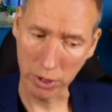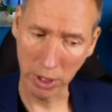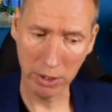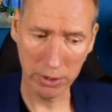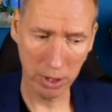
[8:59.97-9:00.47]
the
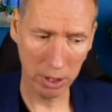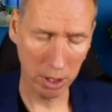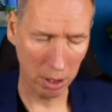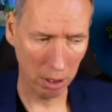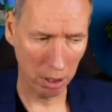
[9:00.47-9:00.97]
other study
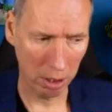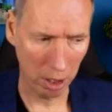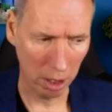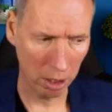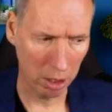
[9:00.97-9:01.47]
that I
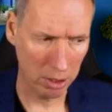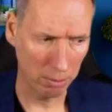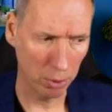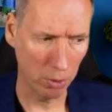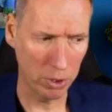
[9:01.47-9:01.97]
think is
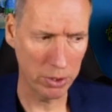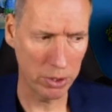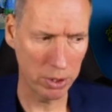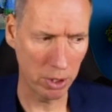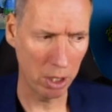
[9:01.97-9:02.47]
important is
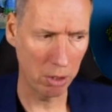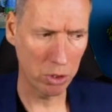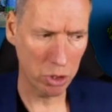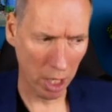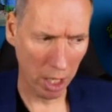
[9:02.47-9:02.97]
Diener and
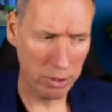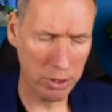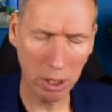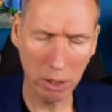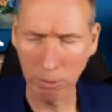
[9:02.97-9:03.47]
Chan
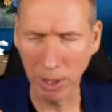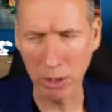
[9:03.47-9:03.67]
study from about